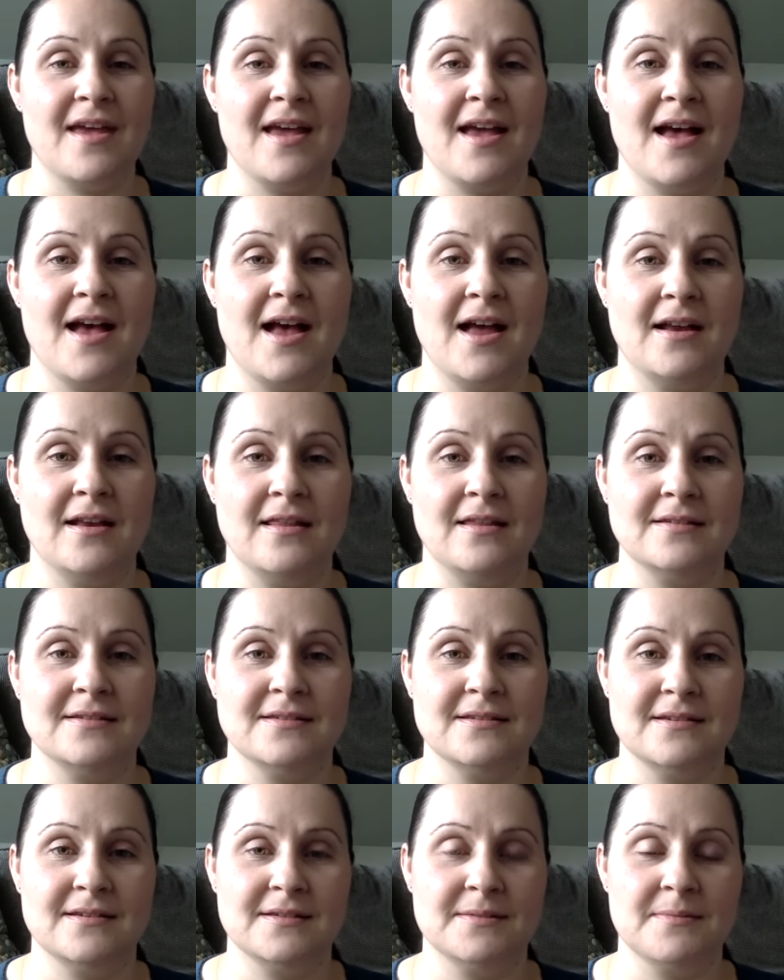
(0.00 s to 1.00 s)
and this
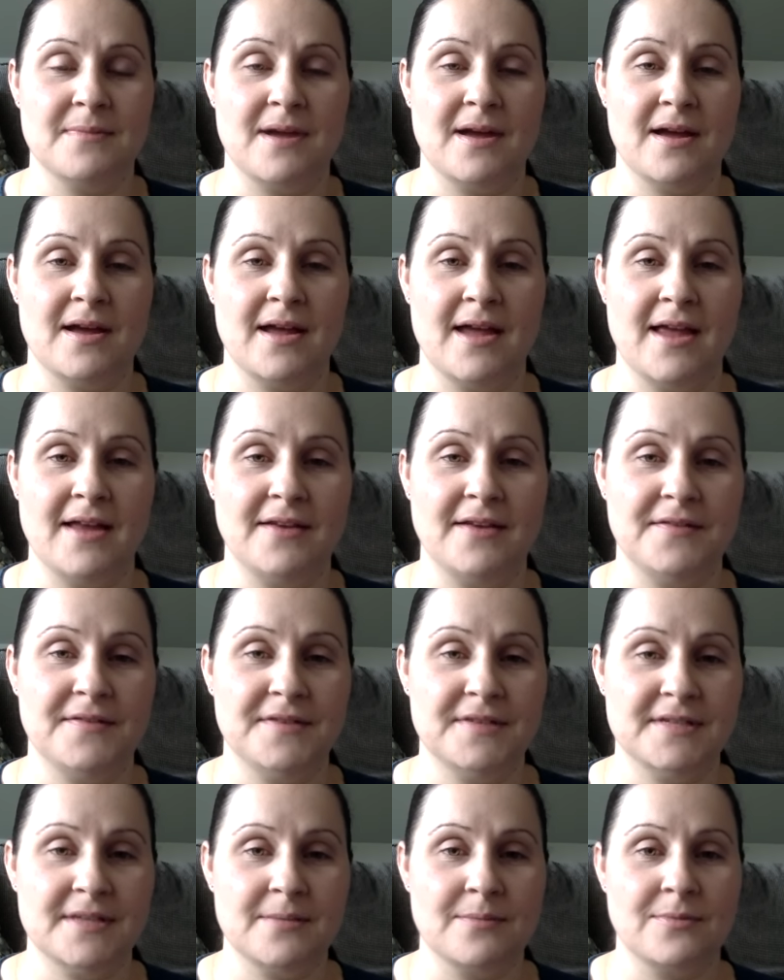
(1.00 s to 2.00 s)
is my end of
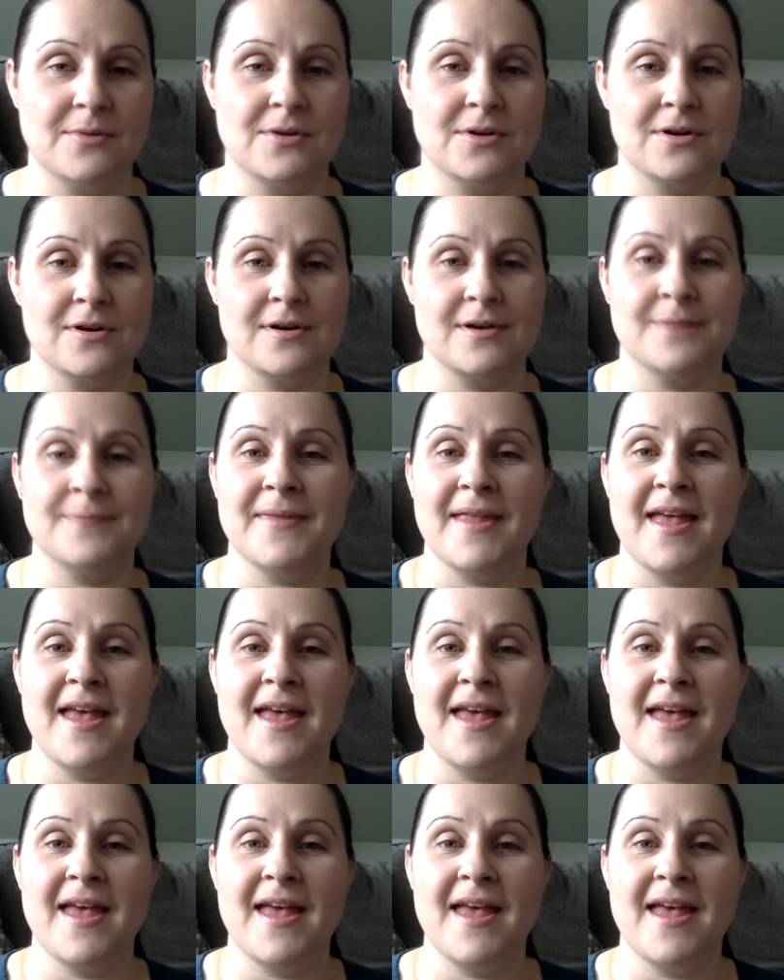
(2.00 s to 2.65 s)
December,